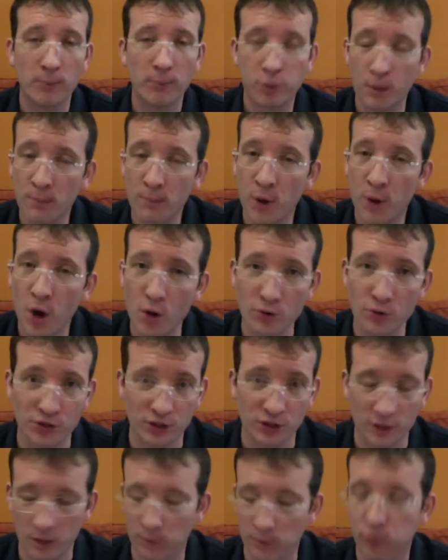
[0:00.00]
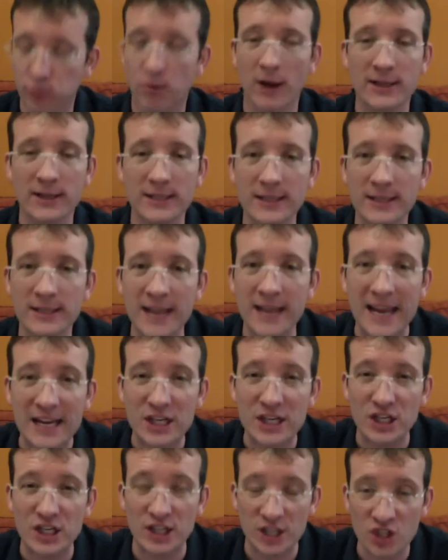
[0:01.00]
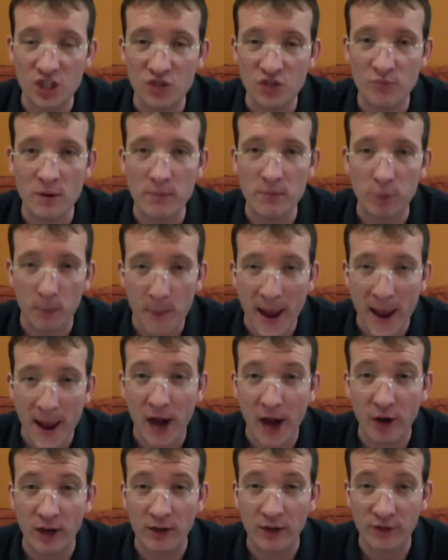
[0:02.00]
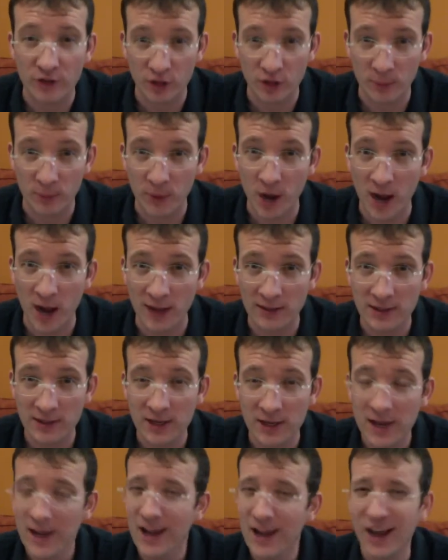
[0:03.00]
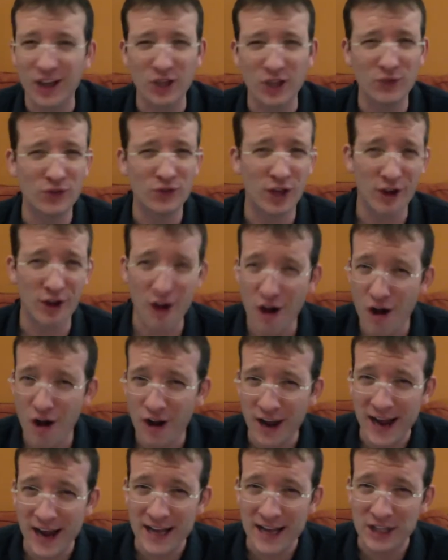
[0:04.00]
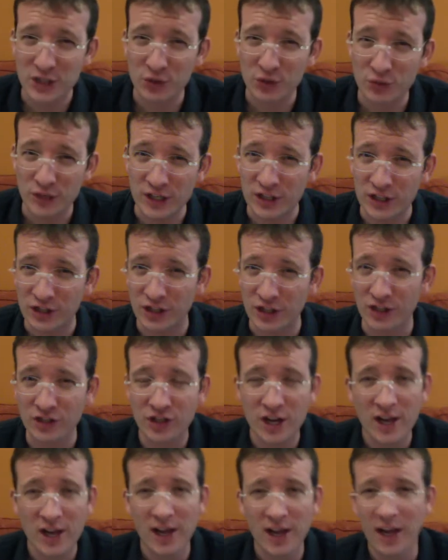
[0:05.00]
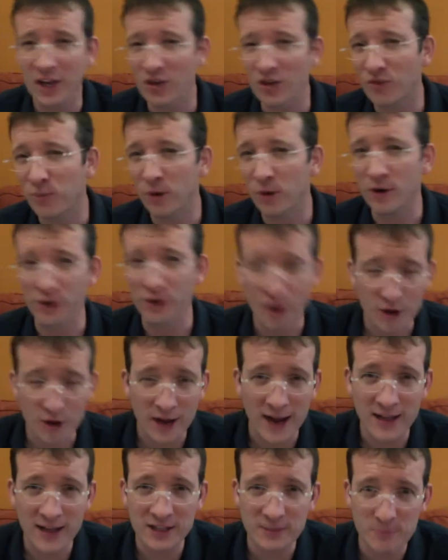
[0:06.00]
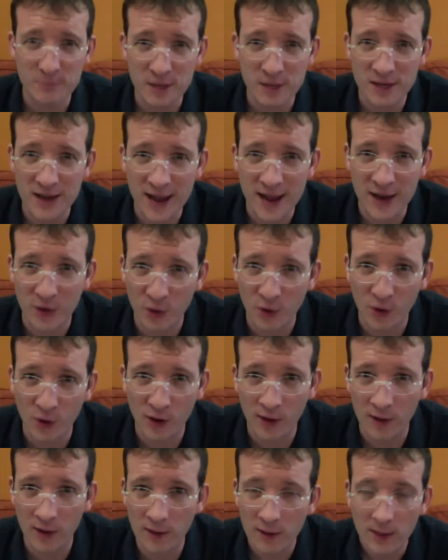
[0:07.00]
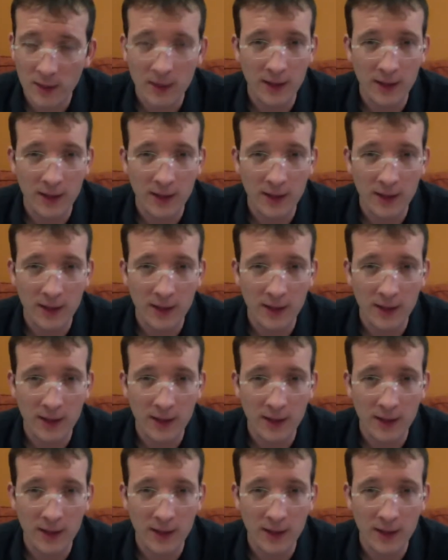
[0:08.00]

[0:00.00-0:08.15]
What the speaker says: proposal or presentation that you've been preparing for the boss. And you've done all kinds of research, and you've burned all kinds of midnight oil